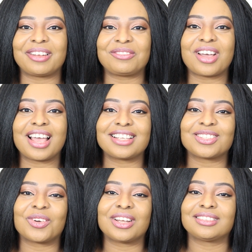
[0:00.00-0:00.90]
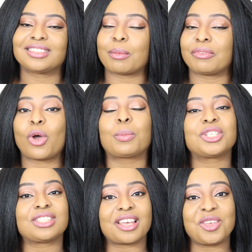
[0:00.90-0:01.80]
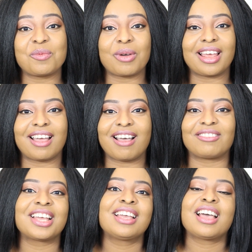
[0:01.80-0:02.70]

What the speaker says: advice on some of the options that you might have.